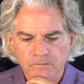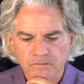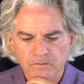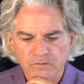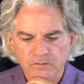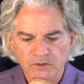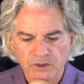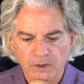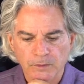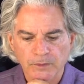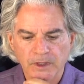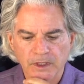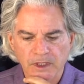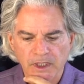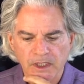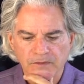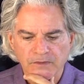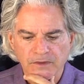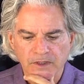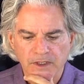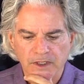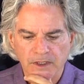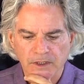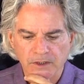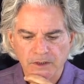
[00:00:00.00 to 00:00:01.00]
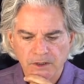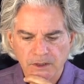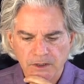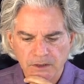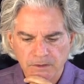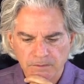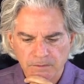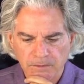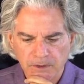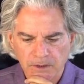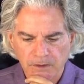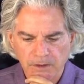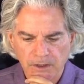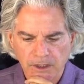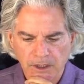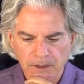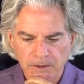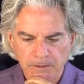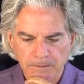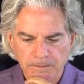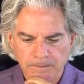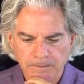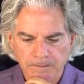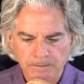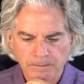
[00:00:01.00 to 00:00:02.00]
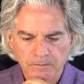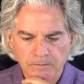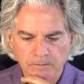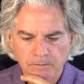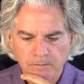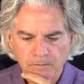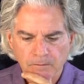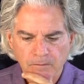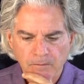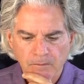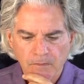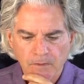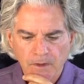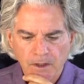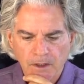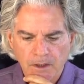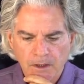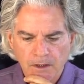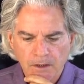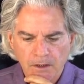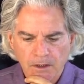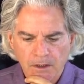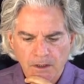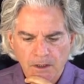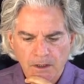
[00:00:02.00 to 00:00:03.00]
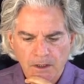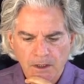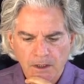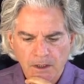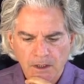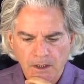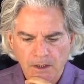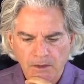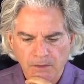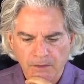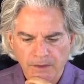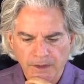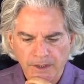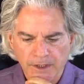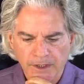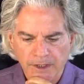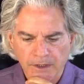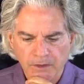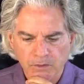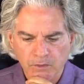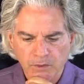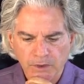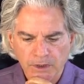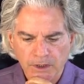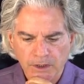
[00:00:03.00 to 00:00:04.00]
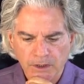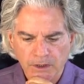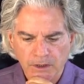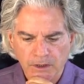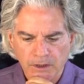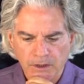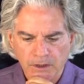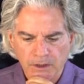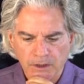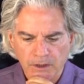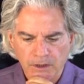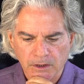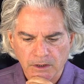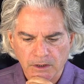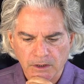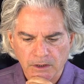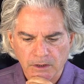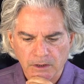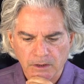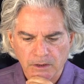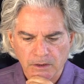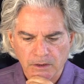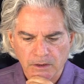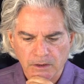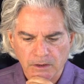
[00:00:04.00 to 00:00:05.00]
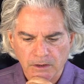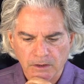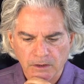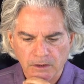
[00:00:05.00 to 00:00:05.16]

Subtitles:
from the left edge, okay? And then we are